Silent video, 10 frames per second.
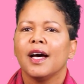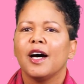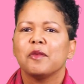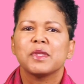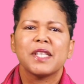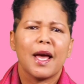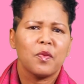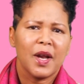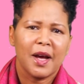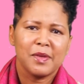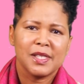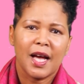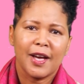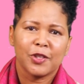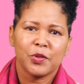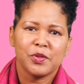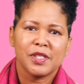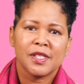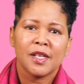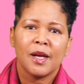10 when I was
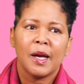diagnosed.